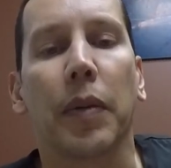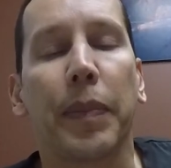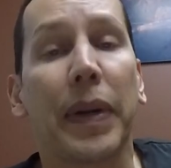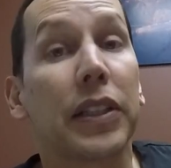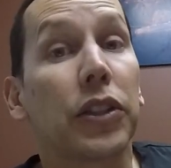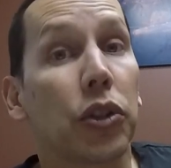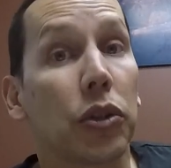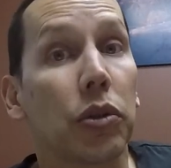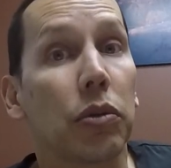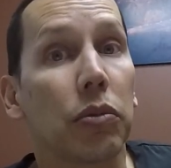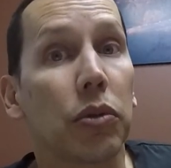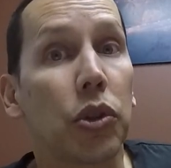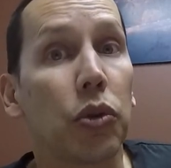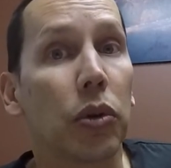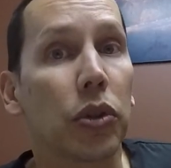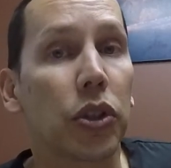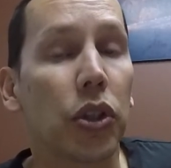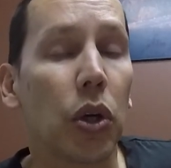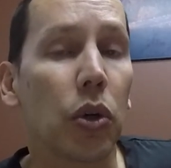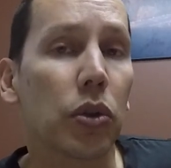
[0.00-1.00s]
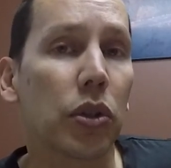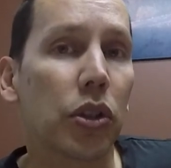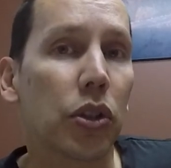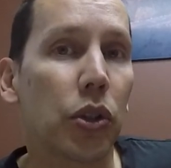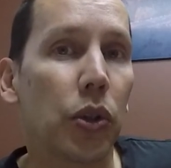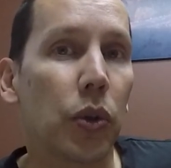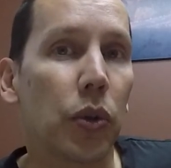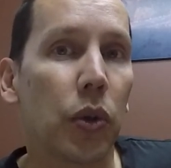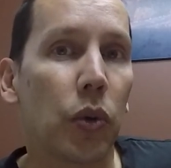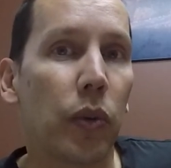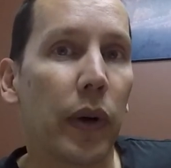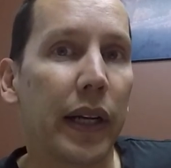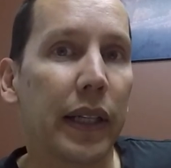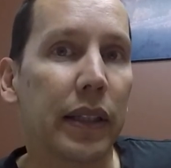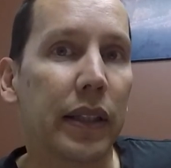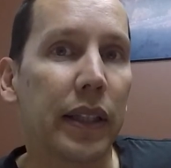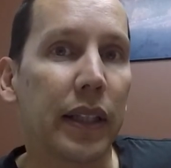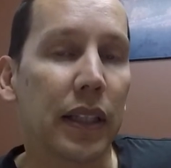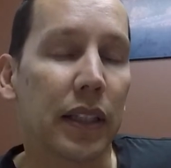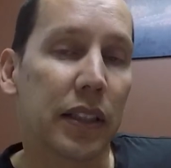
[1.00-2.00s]
But do adults do the right
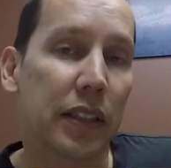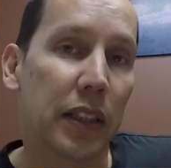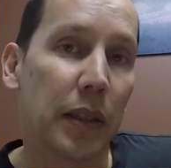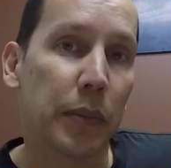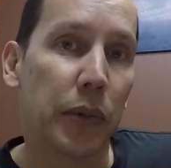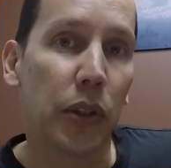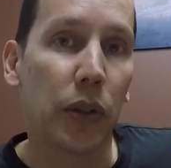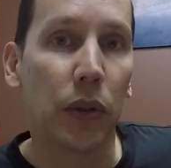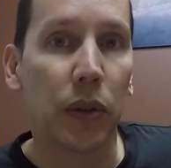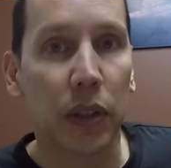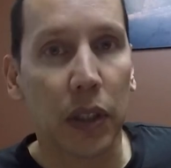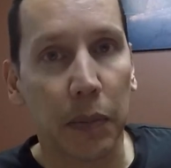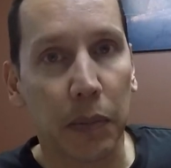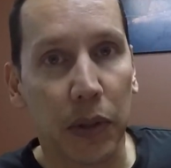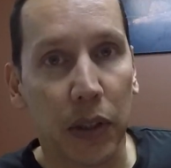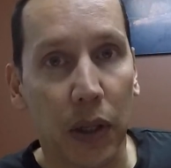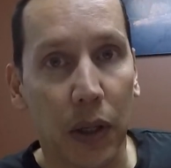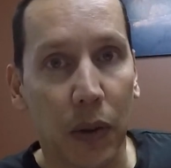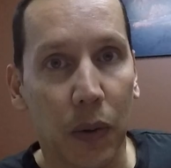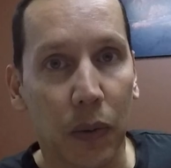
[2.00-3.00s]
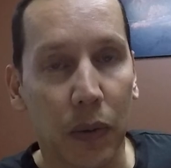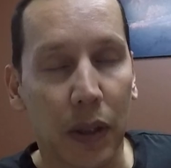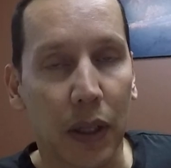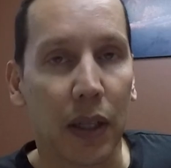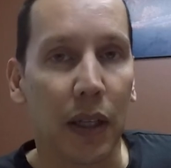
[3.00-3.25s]
thing? Some do, some don't.